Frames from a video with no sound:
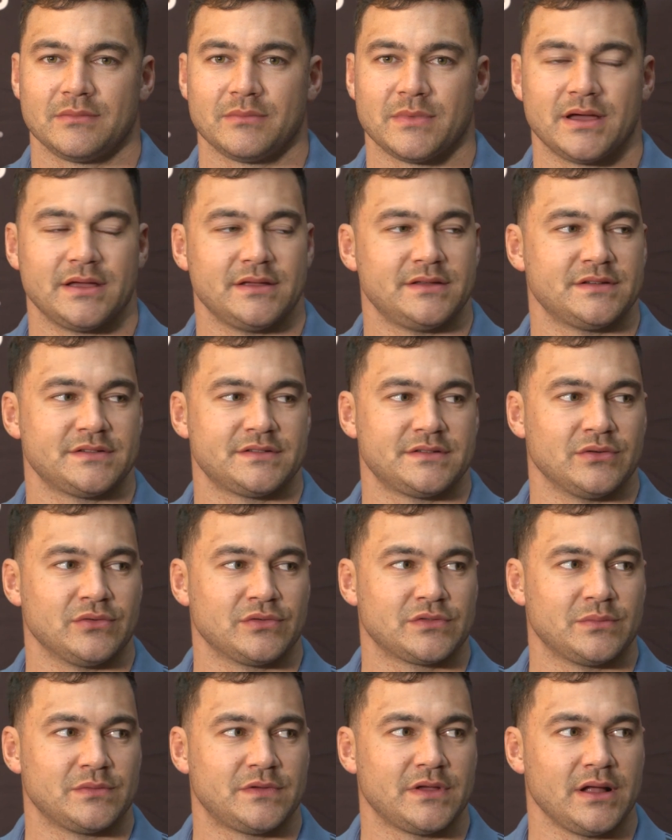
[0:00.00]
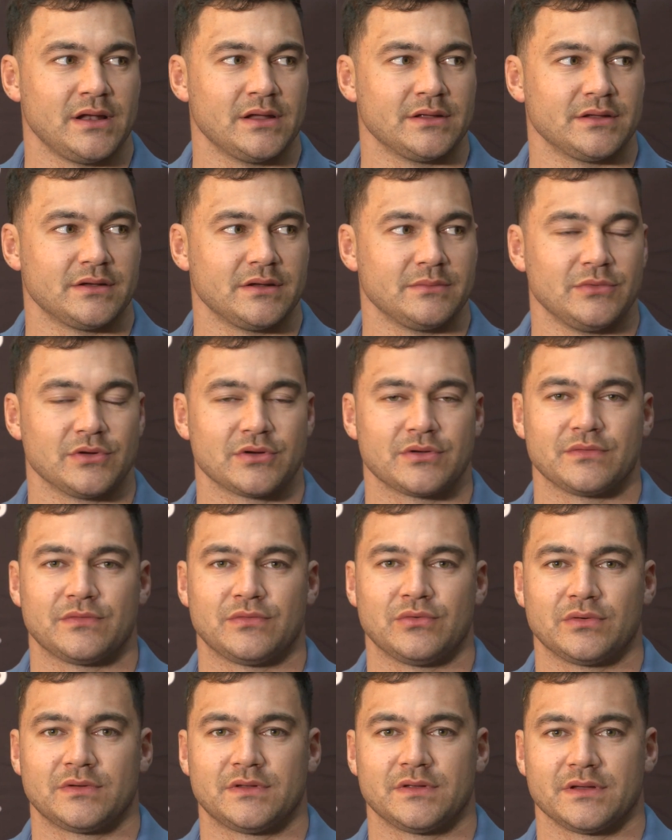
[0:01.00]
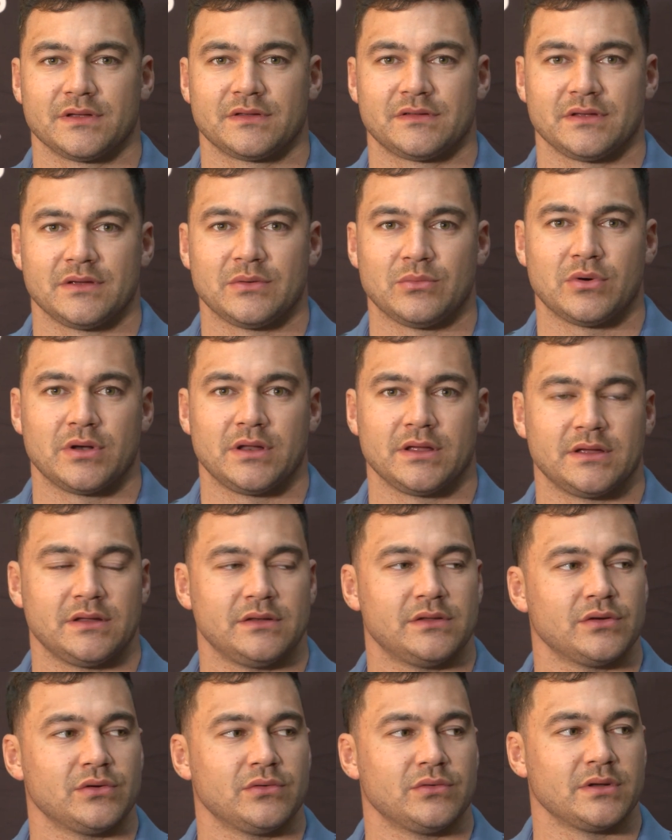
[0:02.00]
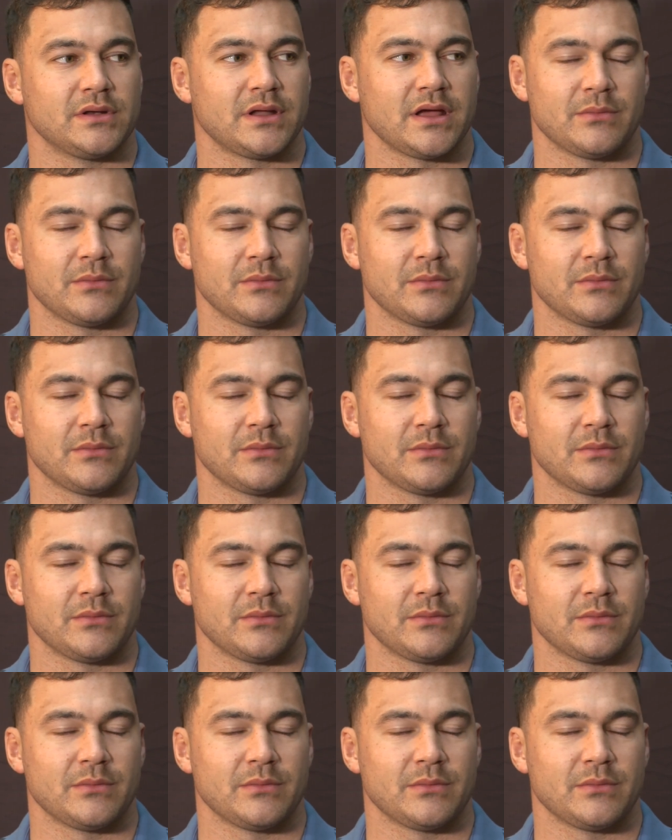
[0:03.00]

mate, he's just awesome talent, and I'm looking forward to seeing what he can do and